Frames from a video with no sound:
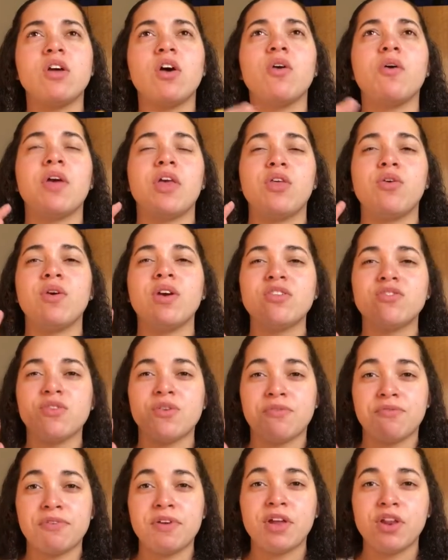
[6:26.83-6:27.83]
okay, you guys
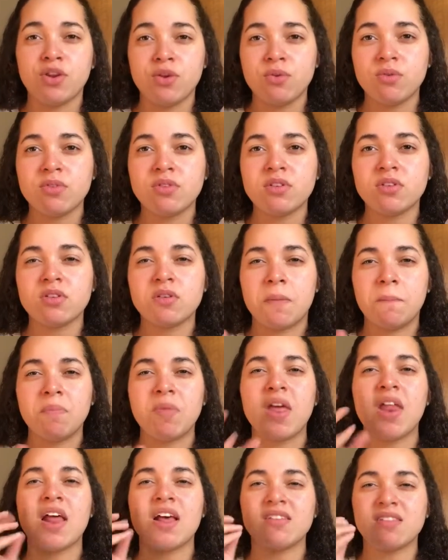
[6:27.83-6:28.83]
know Fig Newtons.
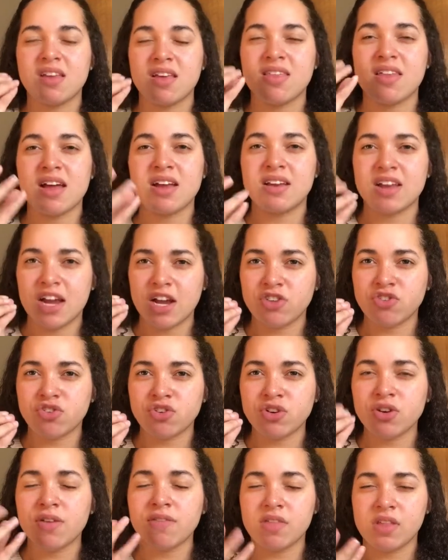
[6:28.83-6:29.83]
It has like that
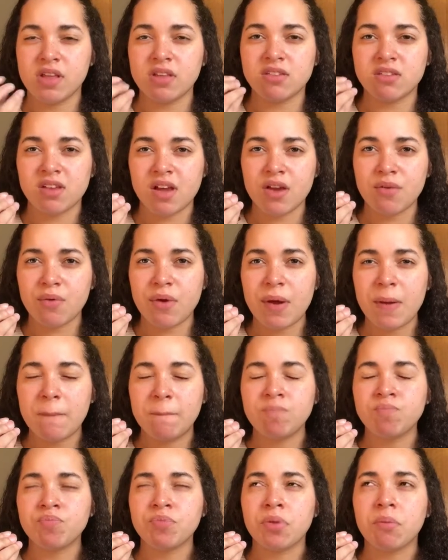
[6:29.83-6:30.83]
texture of the inside, right?
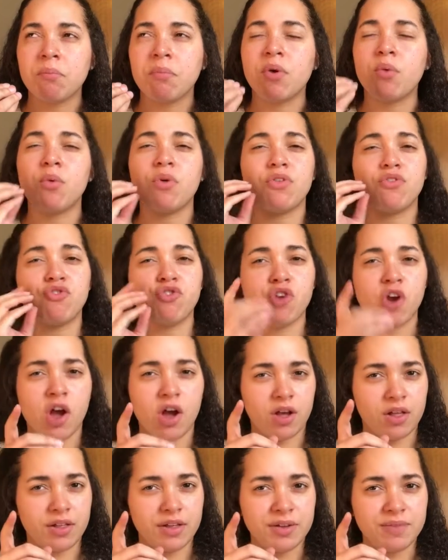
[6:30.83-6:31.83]
But with
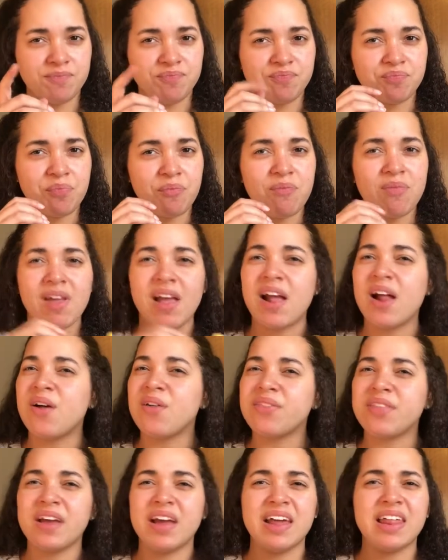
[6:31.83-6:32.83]
chocolate. I
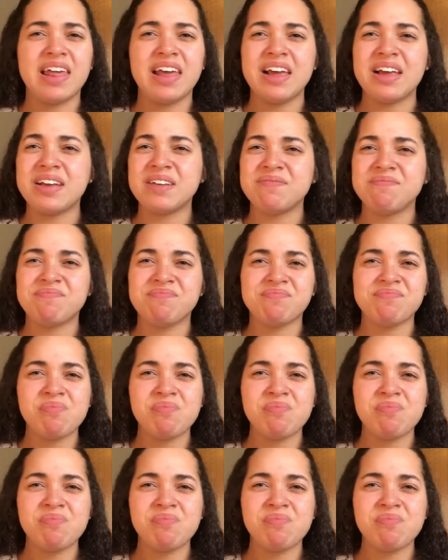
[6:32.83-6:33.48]
don't think I like it.